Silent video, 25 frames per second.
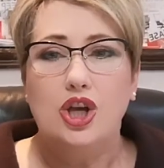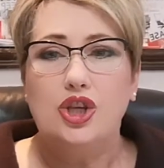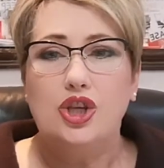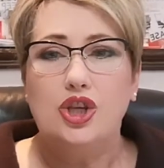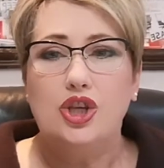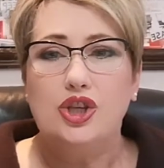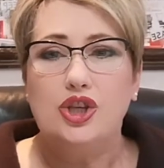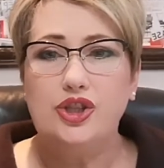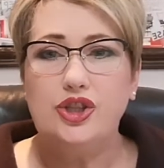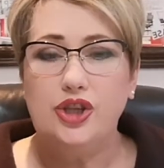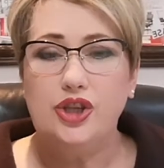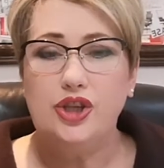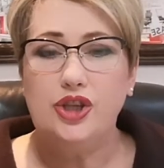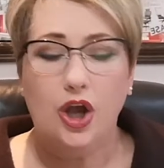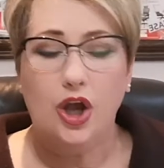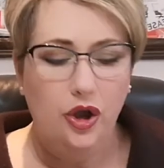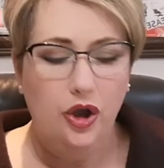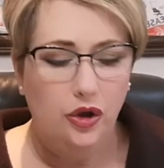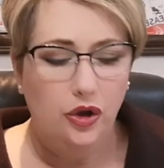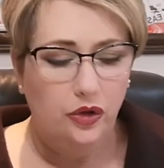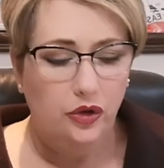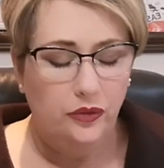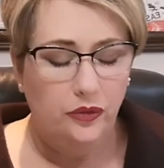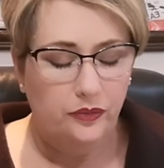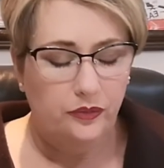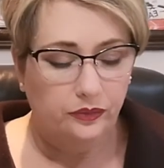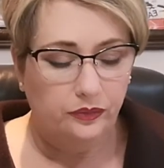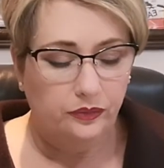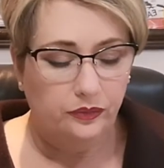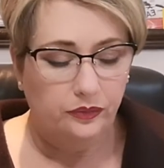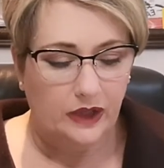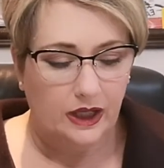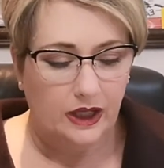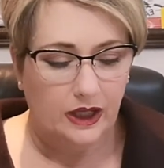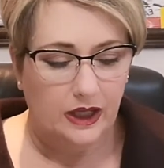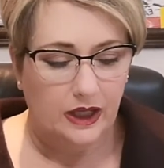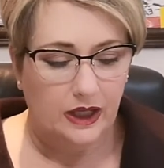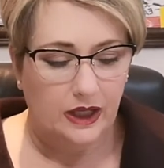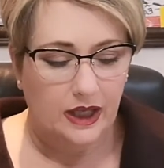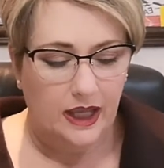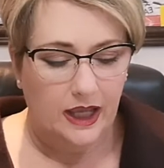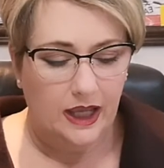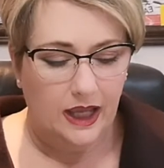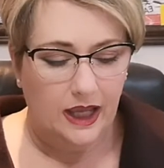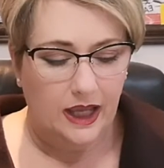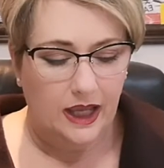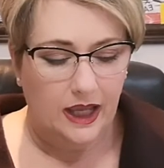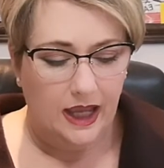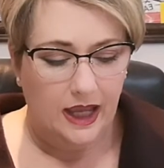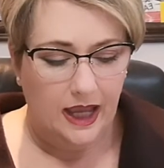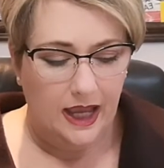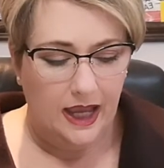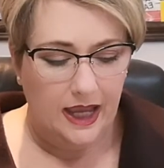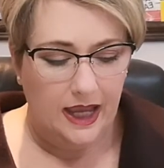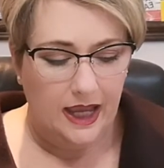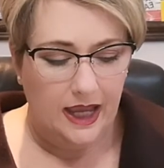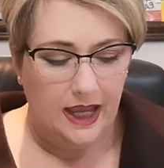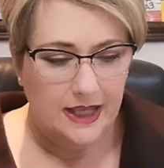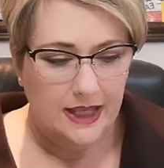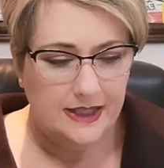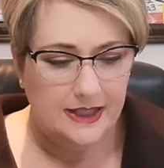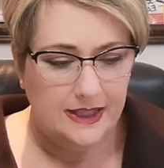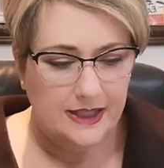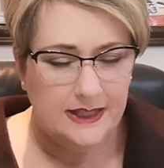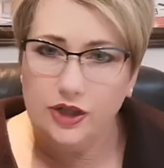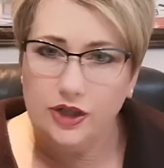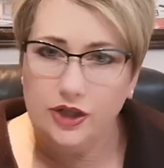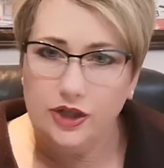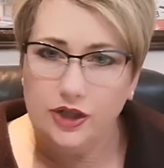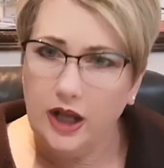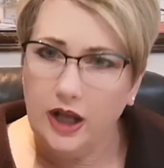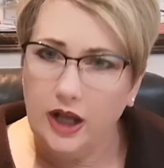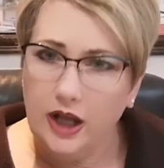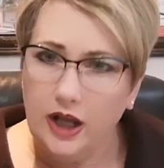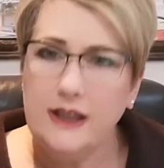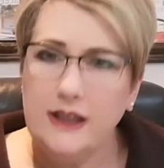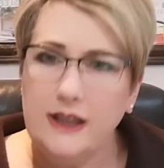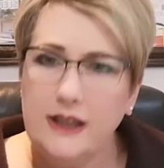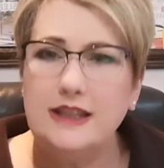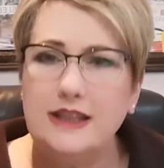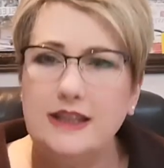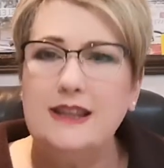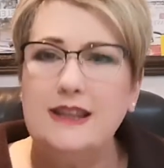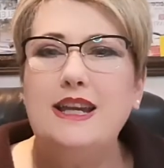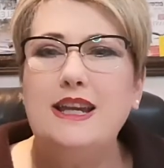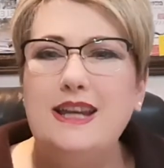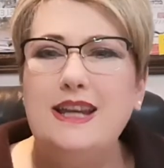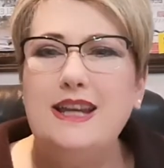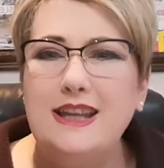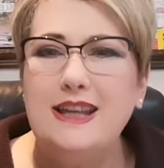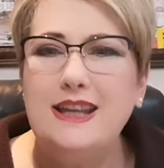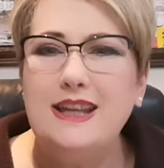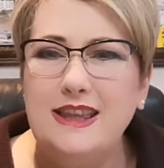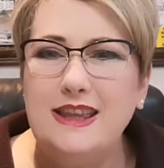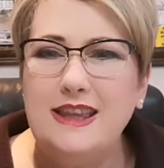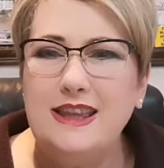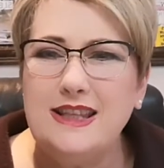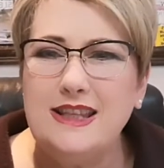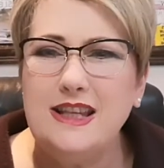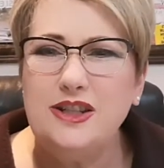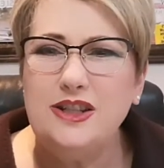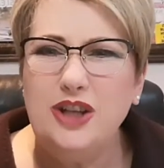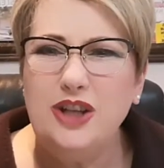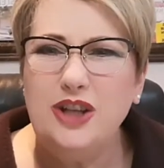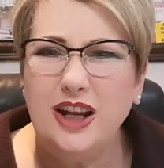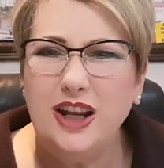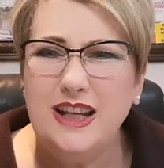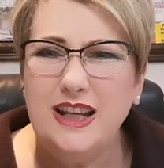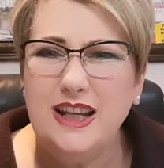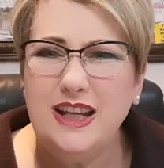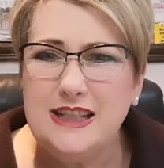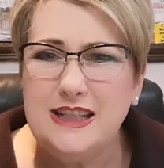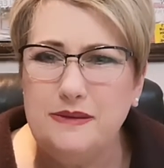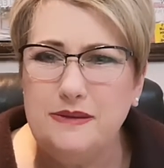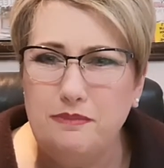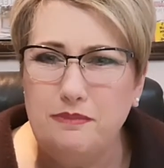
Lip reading: So it's not, this is not a